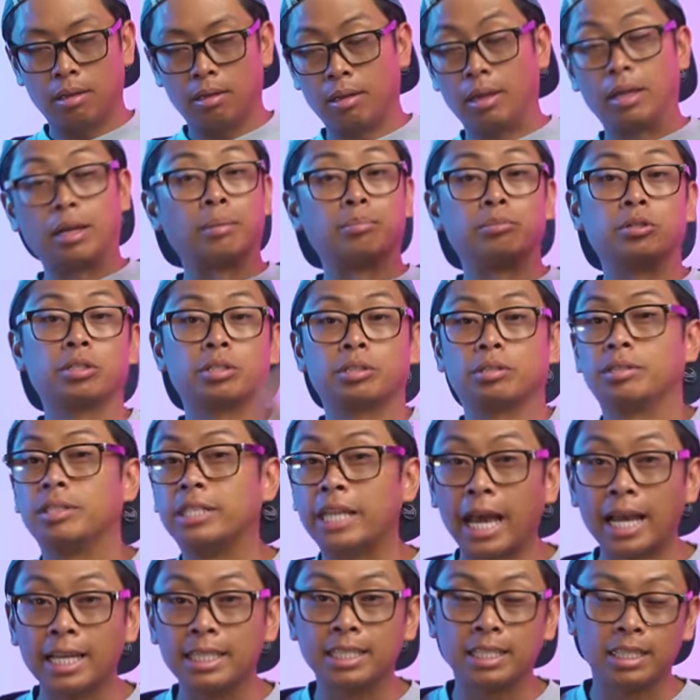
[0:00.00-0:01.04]
and I'm just
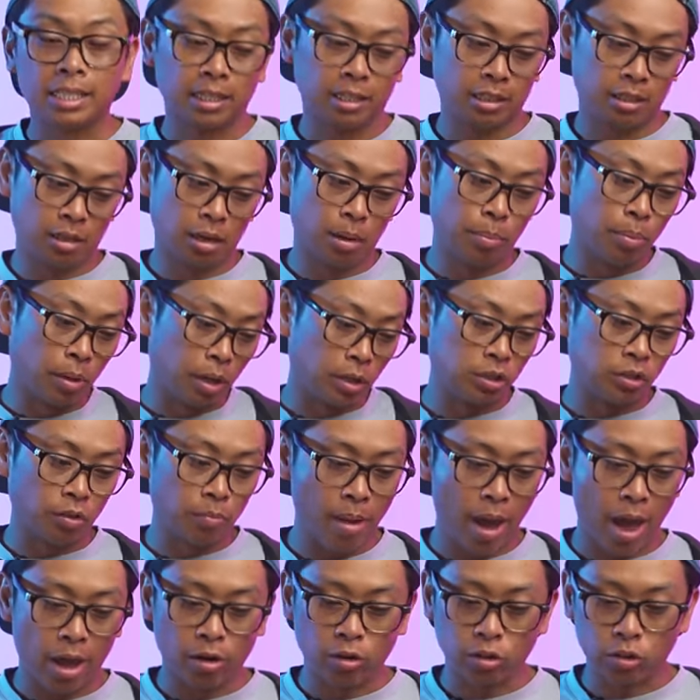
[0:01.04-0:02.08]
testing a bunch of
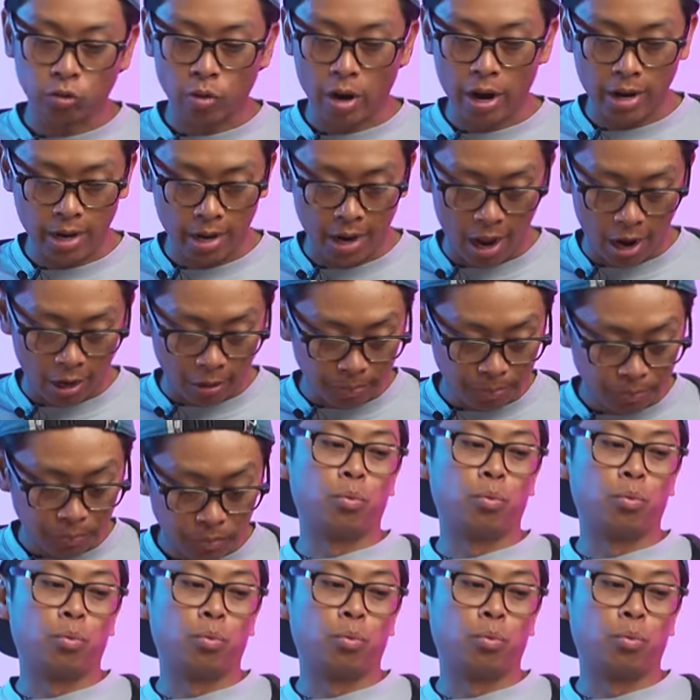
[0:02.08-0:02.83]
paddles right now.